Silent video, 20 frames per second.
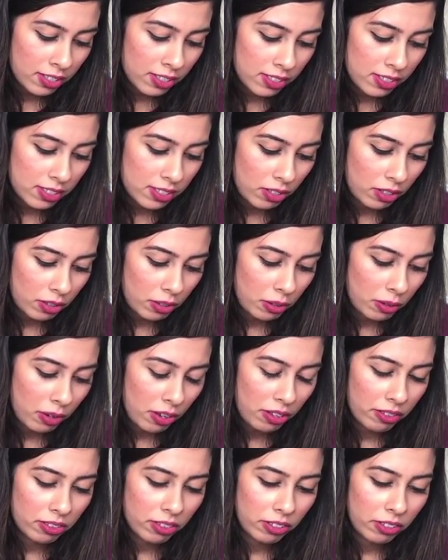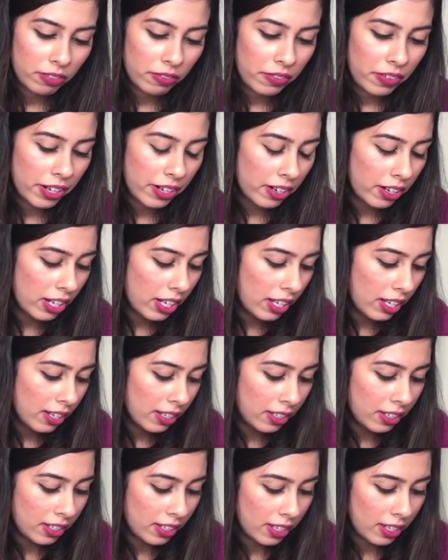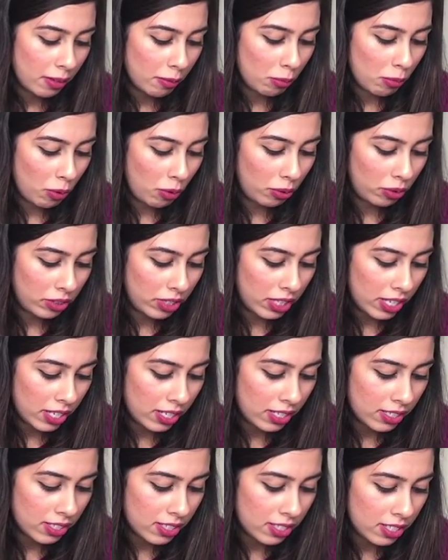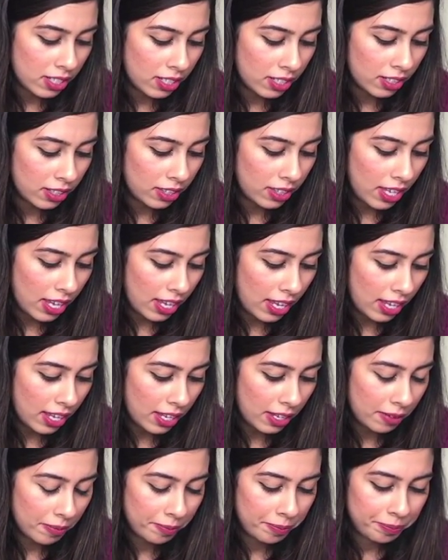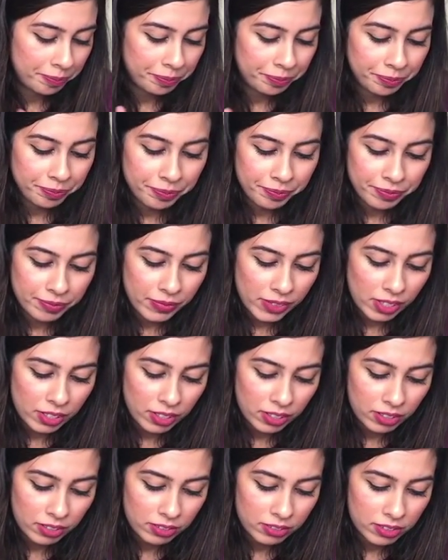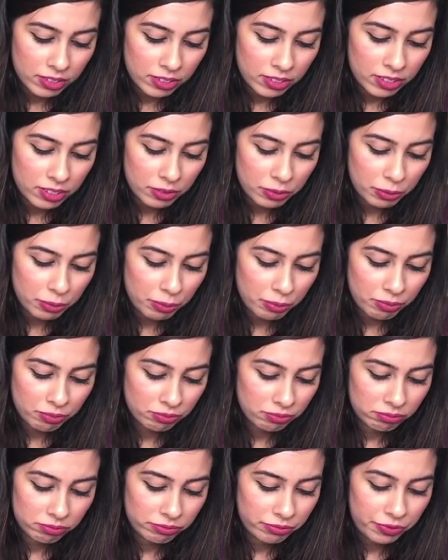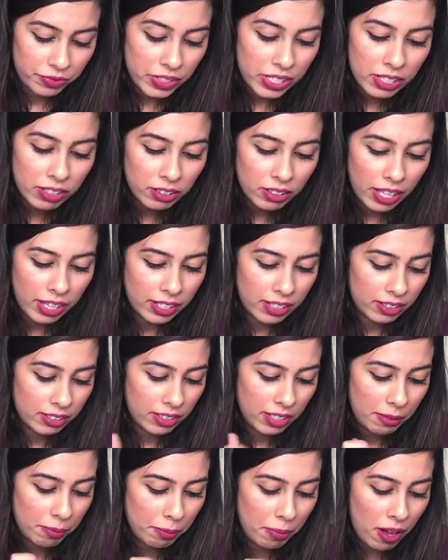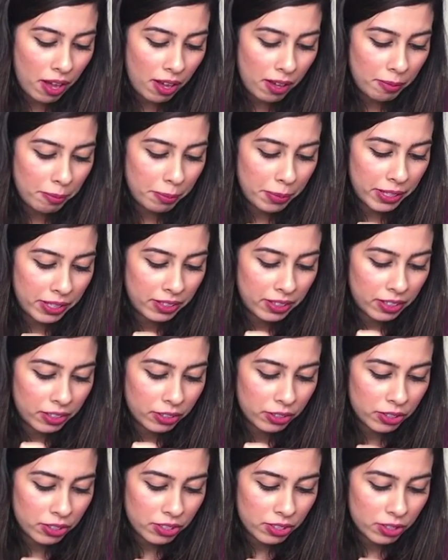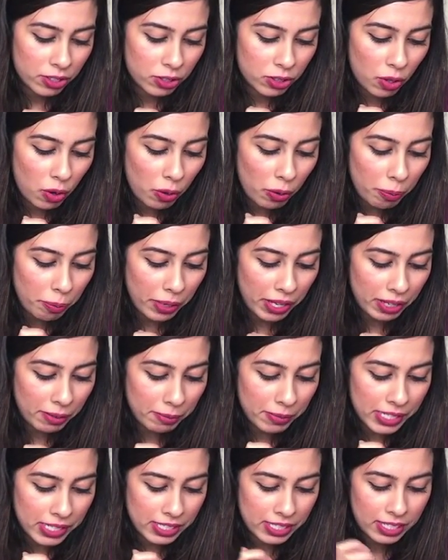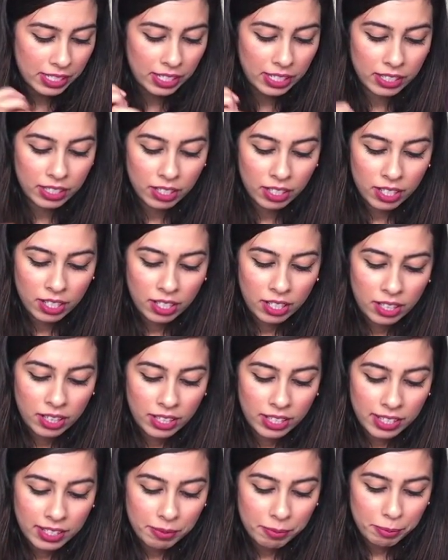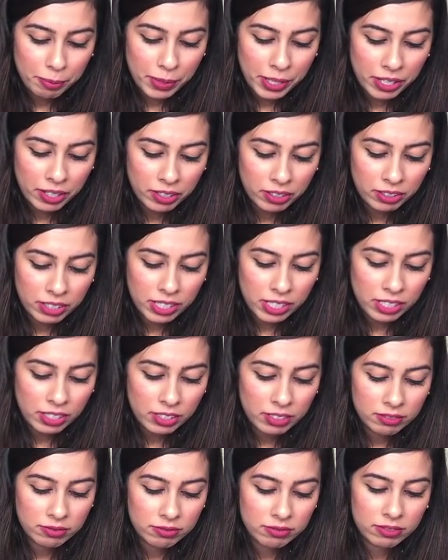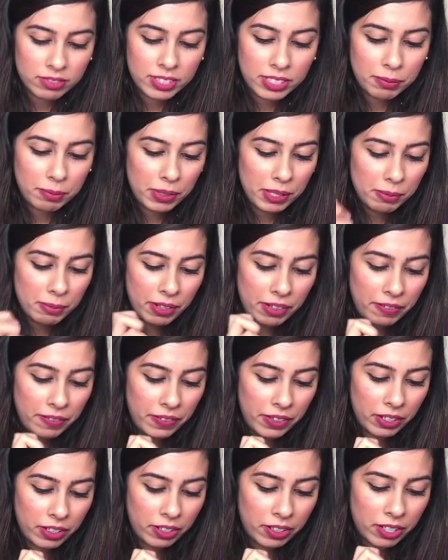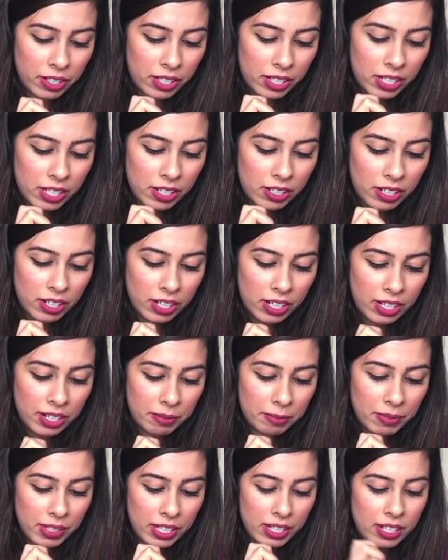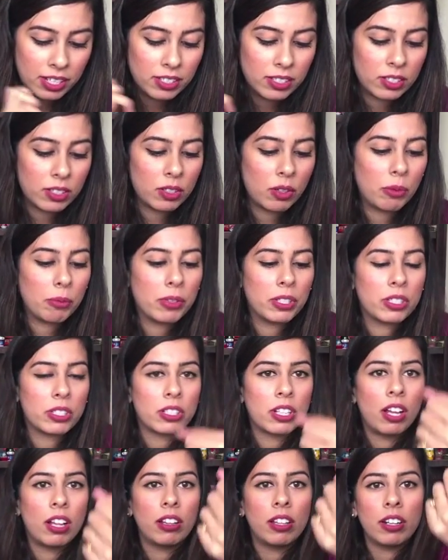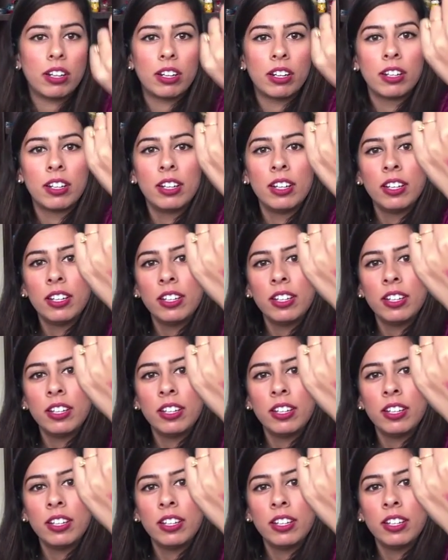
So they're very emollient. They just feel like a lip balm, but they're just so pigmented. Like I'm barely dipping my finger in here and I'm getting so much color.